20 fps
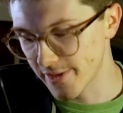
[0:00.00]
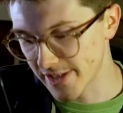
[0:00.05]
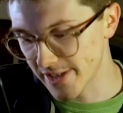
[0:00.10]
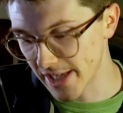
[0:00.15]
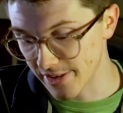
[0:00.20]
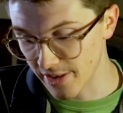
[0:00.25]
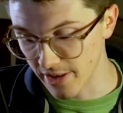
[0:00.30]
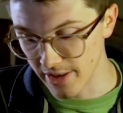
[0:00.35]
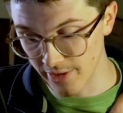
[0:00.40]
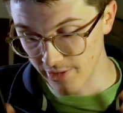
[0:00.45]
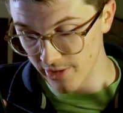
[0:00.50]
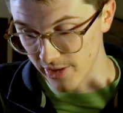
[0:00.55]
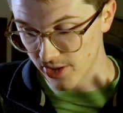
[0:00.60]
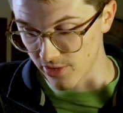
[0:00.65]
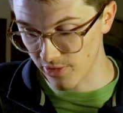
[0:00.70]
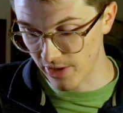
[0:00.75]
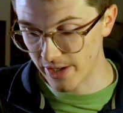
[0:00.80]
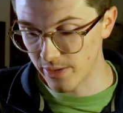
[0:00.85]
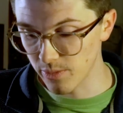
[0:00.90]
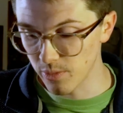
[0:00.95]
said that there are
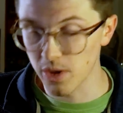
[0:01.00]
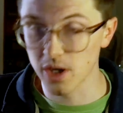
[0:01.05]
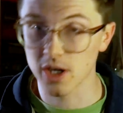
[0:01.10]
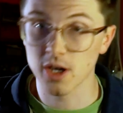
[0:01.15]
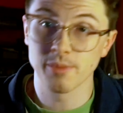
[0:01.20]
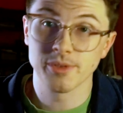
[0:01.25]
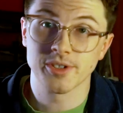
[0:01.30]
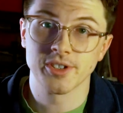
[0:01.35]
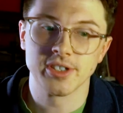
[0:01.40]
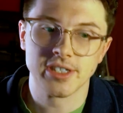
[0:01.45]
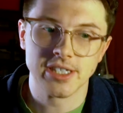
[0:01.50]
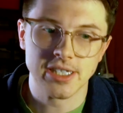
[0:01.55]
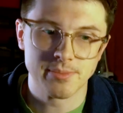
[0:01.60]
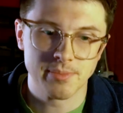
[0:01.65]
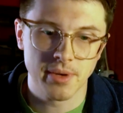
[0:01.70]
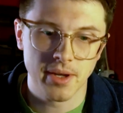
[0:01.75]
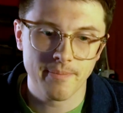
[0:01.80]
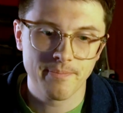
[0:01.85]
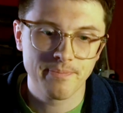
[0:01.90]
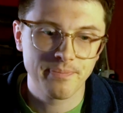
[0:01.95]
great work opportunities,
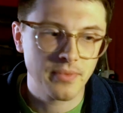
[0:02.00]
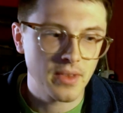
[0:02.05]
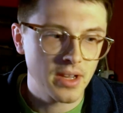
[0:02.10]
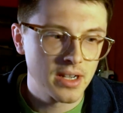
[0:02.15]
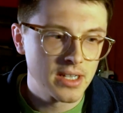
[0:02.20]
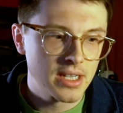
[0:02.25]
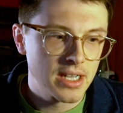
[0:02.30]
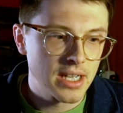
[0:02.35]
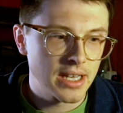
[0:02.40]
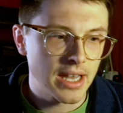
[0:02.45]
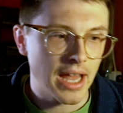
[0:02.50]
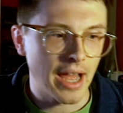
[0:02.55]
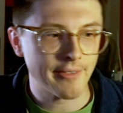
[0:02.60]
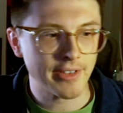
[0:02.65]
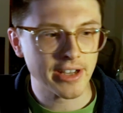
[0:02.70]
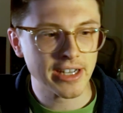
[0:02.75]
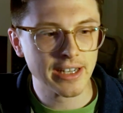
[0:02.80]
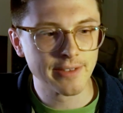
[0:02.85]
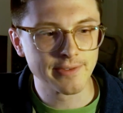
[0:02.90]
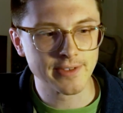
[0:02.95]
but
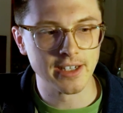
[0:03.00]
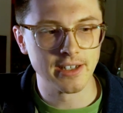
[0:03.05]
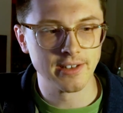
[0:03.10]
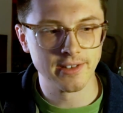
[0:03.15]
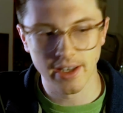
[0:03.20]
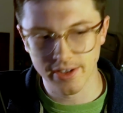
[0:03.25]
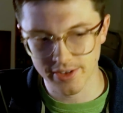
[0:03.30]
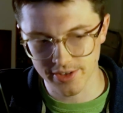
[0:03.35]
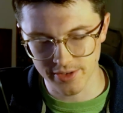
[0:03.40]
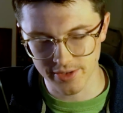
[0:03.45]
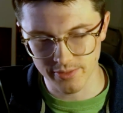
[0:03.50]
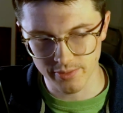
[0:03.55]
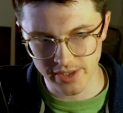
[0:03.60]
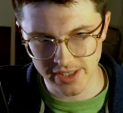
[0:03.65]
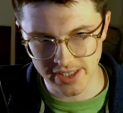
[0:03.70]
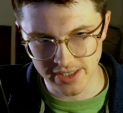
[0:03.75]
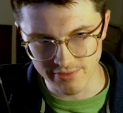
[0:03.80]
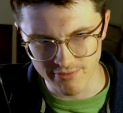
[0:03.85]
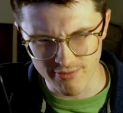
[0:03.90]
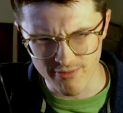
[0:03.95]
having lived in London, which
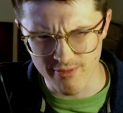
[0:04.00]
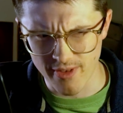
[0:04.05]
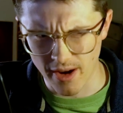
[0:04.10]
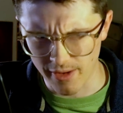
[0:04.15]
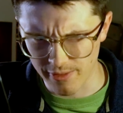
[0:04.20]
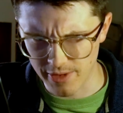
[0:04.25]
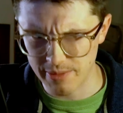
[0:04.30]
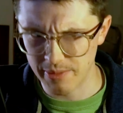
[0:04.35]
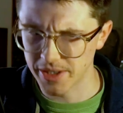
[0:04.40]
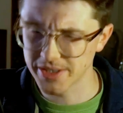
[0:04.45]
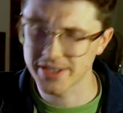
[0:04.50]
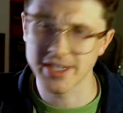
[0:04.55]
is very much